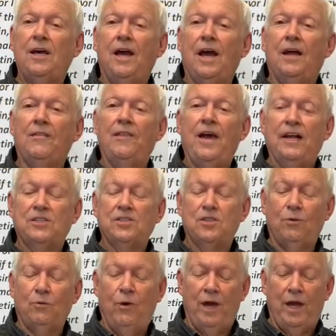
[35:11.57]
And that's
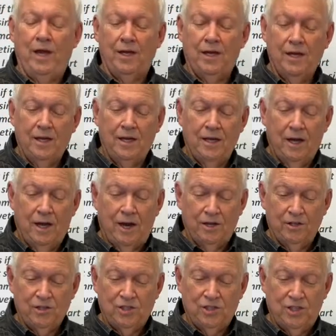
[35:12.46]
the way
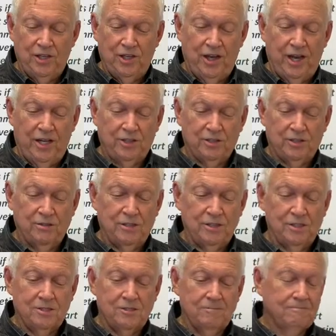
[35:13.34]
our sin nature
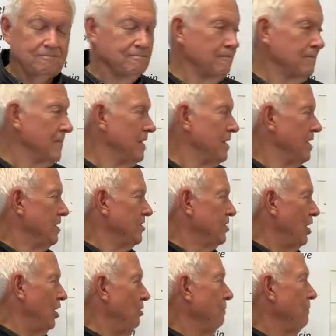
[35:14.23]
is.
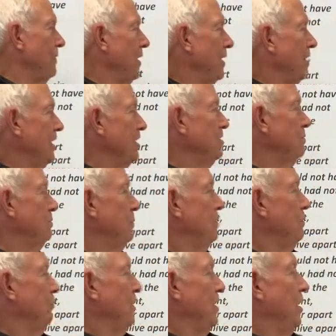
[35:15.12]
So let's
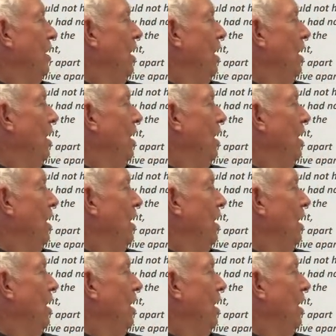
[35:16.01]
read